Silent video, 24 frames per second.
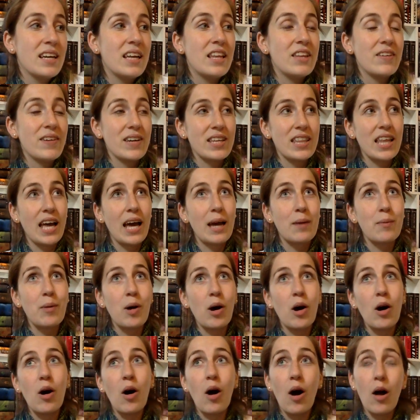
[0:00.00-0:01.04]
And then I
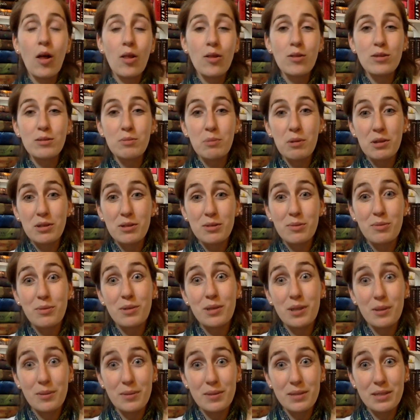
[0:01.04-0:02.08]
bought all those books
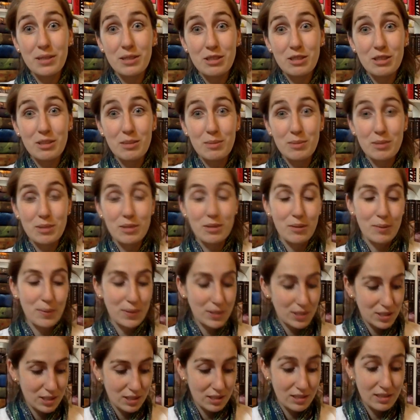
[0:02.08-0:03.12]
really, really cheap, too,
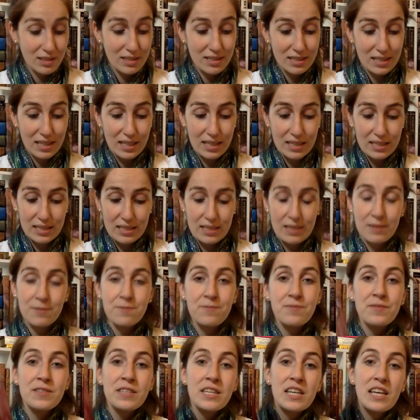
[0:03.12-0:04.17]
which is nice.
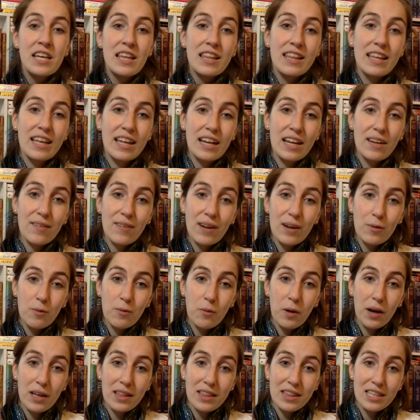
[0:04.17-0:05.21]
Then I read
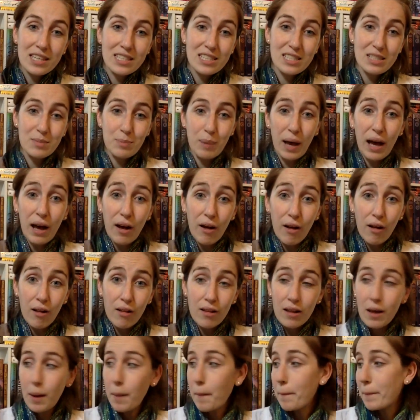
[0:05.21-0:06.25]
What the
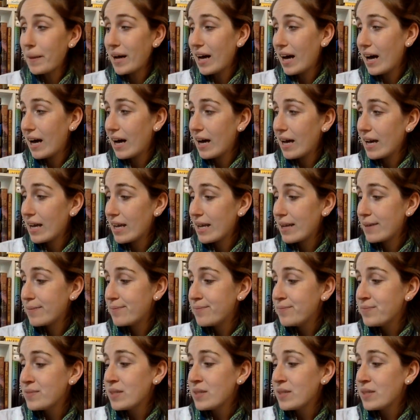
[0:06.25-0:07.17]
Spell by